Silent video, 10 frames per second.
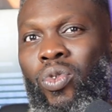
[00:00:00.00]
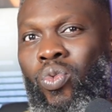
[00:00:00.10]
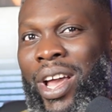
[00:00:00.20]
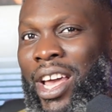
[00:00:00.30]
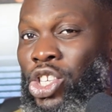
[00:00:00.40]

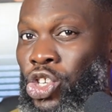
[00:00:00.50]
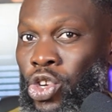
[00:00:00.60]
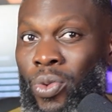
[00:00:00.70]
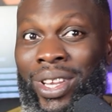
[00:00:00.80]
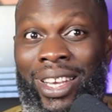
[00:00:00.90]
where
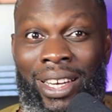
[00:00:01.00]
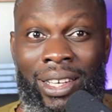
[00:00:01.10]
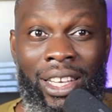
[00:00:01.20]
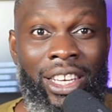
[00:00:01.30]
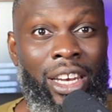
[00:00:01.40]
ensuring
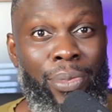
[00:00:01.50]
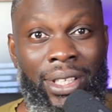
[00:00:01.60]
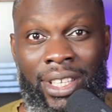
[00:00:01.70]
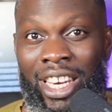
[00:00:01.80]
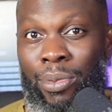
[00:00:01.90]
clean and
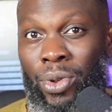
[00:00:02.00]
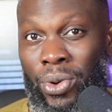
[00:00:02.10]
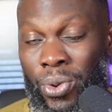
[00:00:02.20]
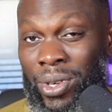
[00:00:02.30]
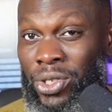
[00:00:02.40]
maintainable
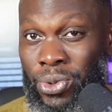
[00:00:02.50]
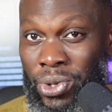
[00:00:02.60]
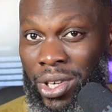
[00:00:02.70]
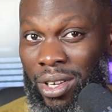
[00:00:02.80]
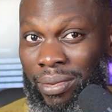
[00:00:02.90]
code is
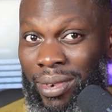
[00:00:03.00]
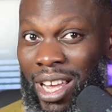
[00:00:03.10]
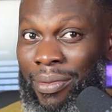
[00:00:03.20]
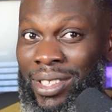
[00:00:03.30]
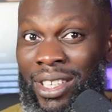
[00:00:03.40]
crucial.
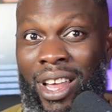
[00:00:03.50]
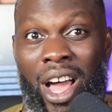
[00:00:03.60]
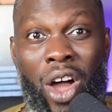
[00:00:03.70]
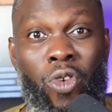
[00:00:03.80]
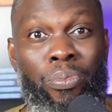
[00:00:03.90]
I've seen
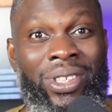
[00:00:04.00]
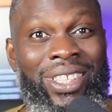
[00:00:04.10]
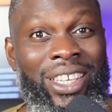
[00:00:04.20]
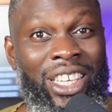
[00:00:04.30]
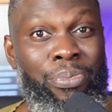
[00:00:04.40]
how
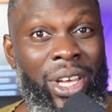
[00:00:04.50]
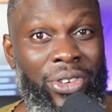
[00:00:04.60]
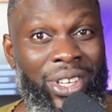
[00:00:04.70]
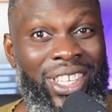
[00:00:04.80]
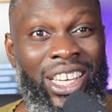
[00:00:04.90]
misleading
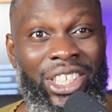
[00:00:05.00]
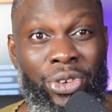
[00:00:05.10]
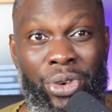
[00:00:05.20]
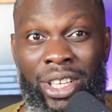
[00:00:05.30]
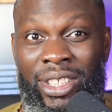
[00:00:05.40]
metrics can
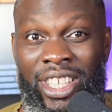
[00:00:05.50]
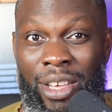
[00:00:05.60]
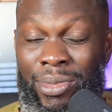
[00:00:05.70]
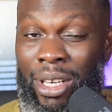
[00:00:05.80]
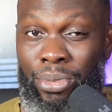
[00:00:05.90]
derail
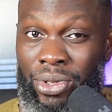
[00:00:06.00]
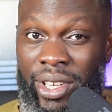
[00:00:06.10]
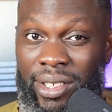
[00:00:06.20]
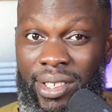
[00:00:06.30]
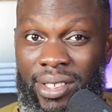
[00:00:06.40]
teams and
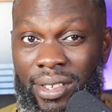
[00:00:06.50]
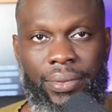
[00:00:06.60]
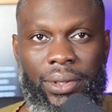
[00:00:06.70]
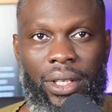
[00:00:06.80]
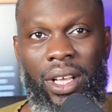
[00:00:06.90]
projects.
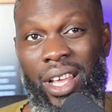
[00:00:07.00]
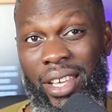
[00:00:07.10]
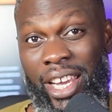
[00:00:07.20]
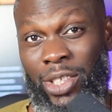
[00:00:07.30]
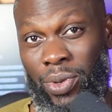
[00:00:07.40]

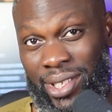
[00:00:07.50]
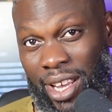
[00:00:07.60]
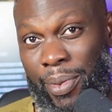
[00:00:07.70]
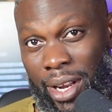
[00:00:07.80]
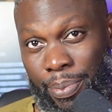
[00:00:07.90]
Here's what's
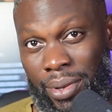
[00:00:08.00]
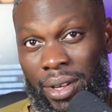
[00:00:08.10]
coming up.